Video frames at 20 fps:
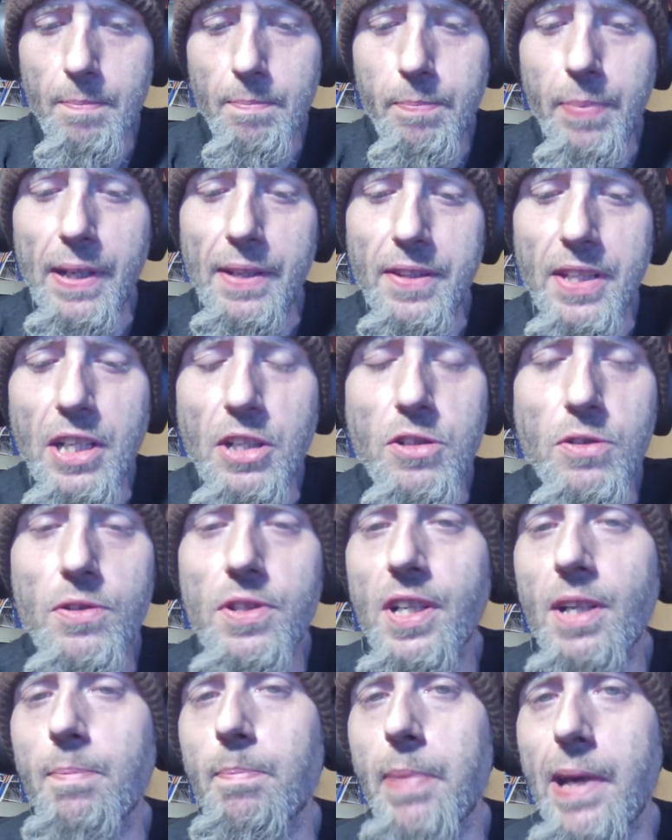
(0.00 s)
but they do
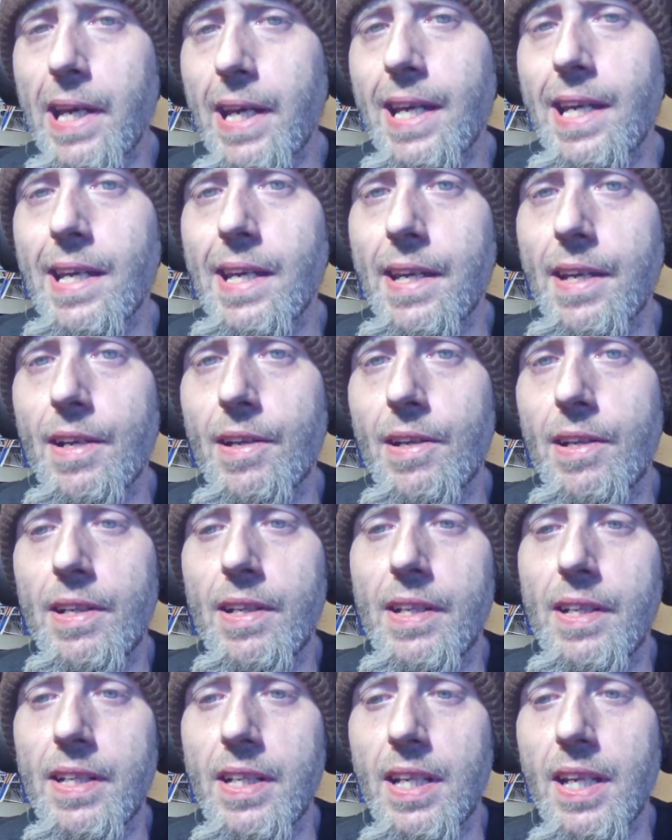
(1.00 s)
their pay
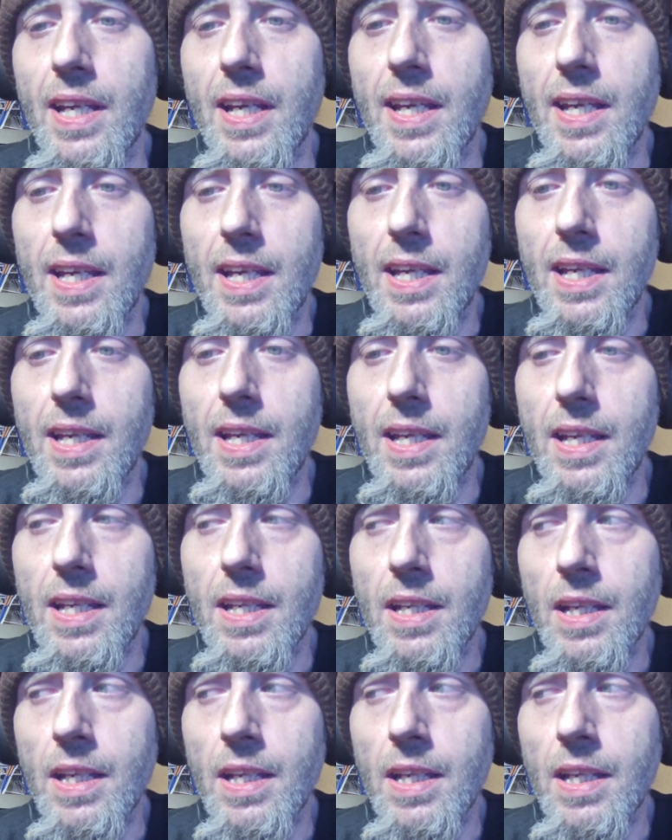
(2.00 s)
on a